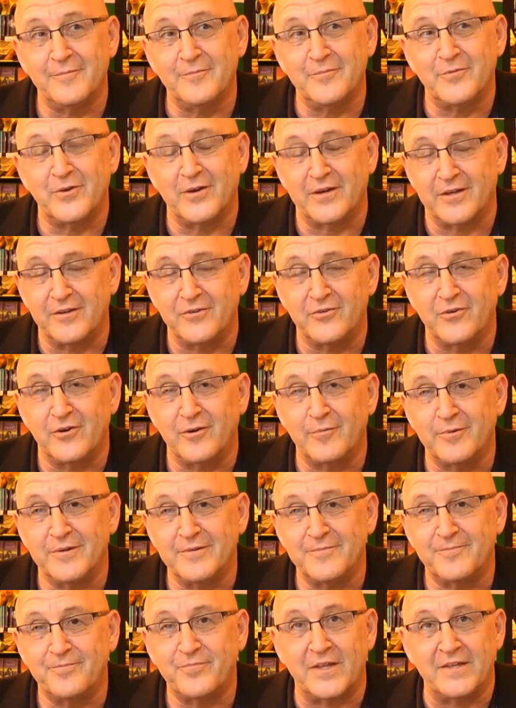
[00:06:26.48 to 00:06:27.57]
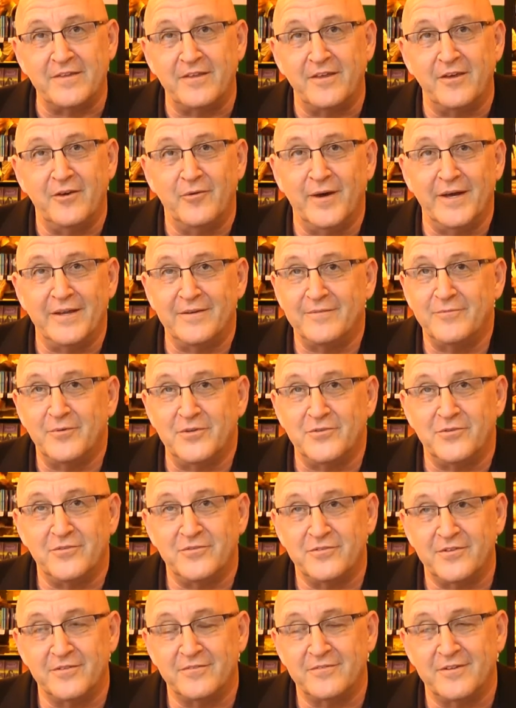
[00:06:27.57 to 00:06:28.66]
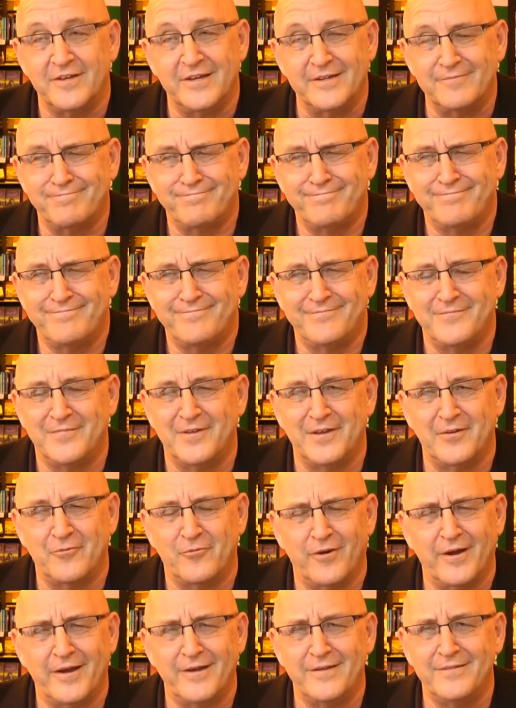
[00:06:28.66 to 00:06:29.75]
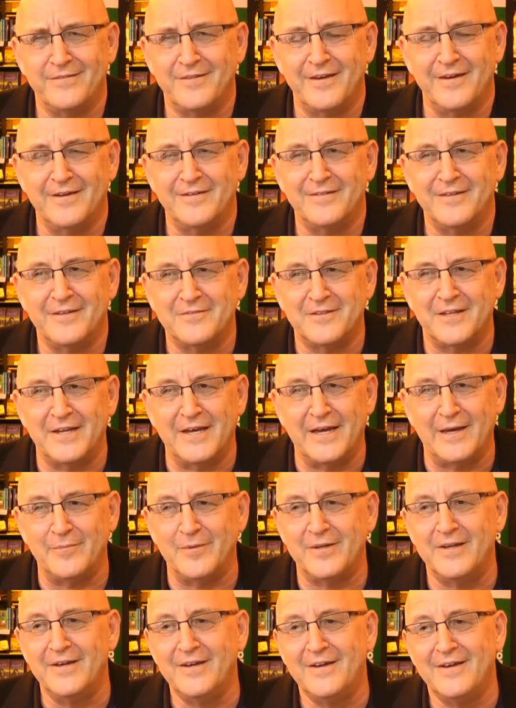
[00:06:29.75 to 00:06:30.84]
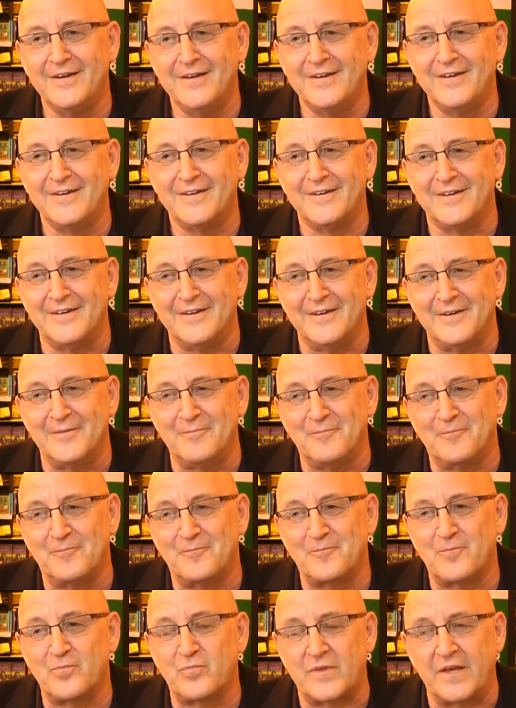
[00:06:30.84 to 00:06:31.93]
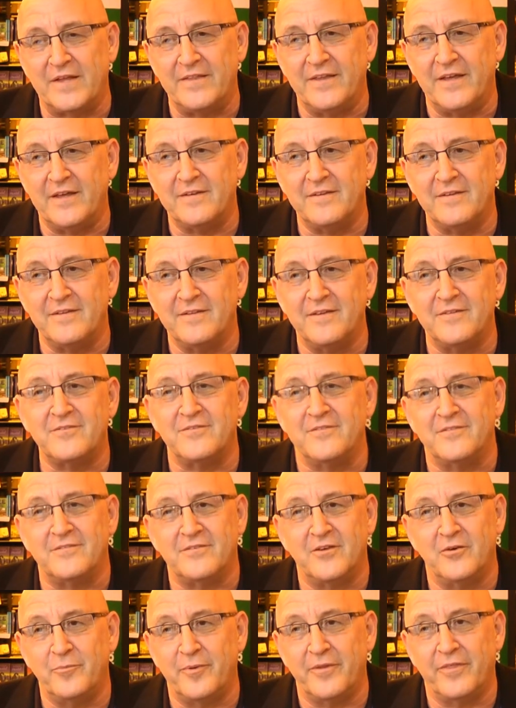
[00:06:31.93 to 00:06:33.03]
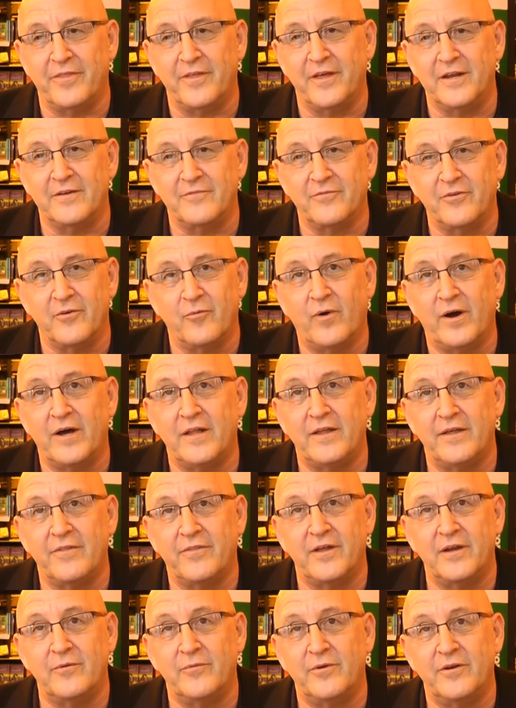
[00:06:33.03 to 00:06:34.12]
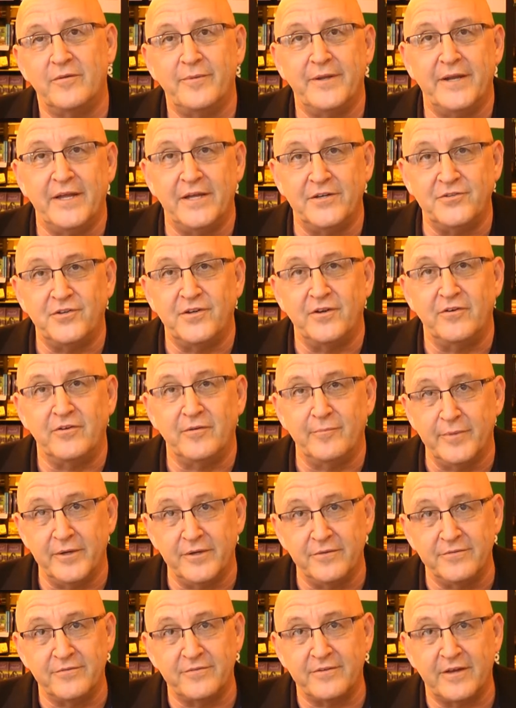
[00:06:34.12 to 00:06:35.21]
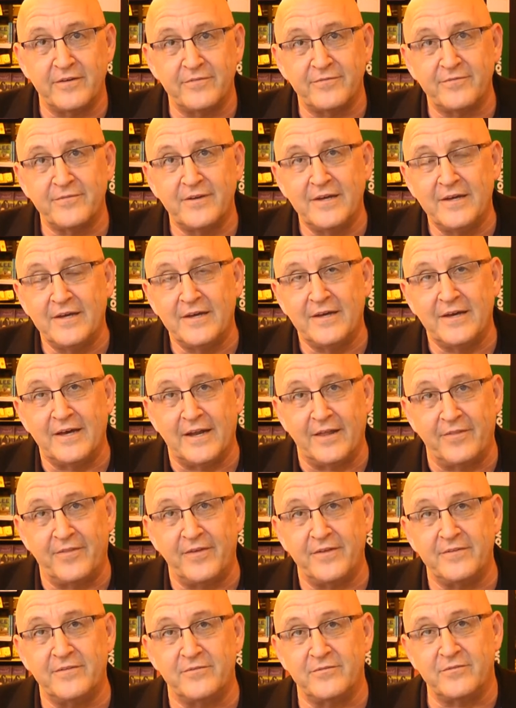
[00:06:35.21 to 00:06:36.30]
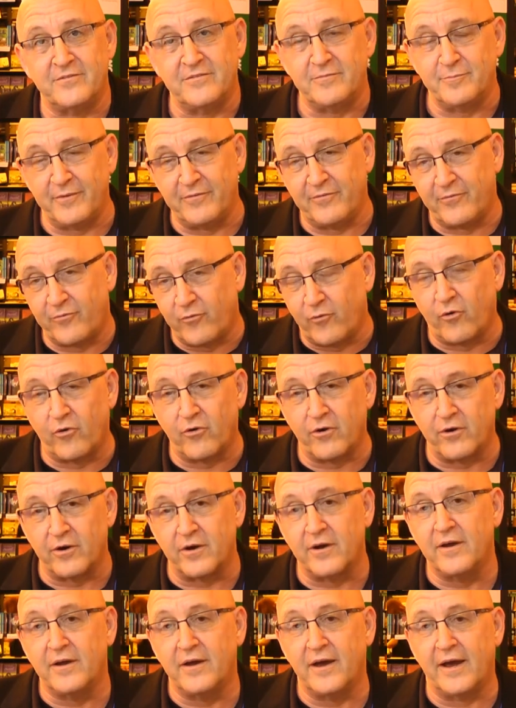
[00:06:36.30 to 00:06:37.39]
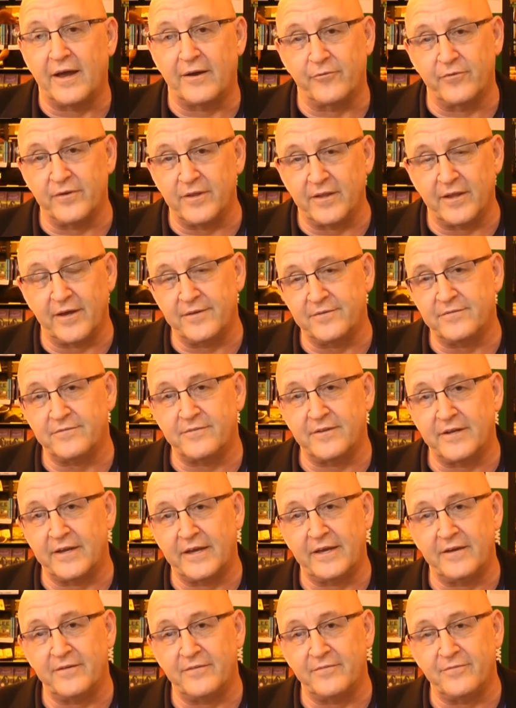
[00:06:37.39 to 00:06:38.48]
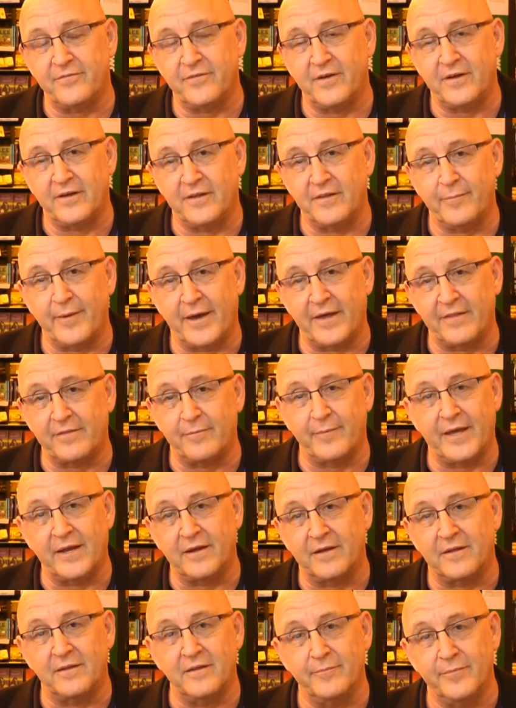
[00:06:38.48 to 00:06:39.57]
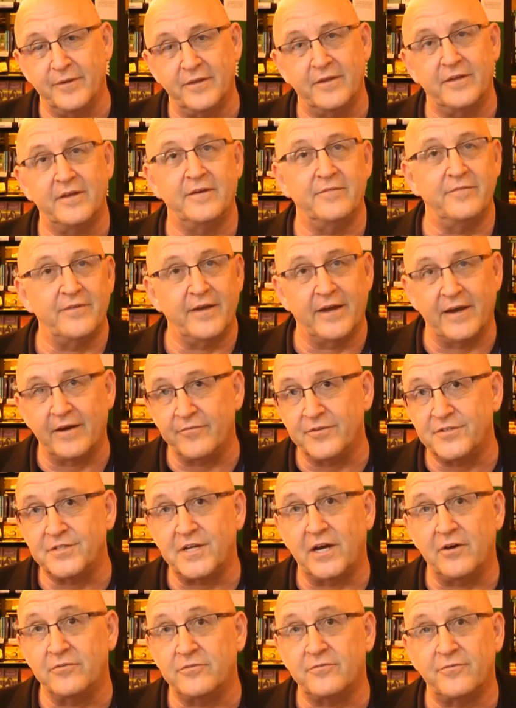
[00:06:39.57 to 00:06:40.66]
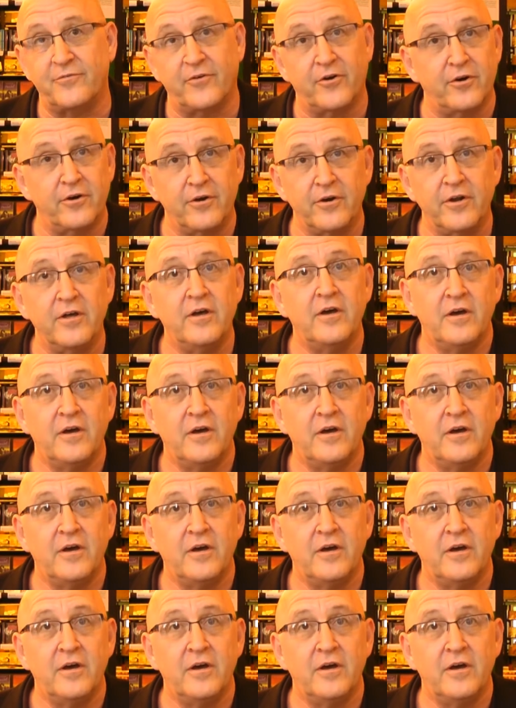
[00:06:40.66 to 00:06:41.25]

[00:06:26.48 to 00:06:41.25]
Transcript: So I could interpret at the UN, which is just like right, yeah, that's gonna happen. And then this is so pathetic. For a while I thought I wanted to be an engineer and build stuff. And I think this is before I realized that I have the mathematical ability of the average house fern.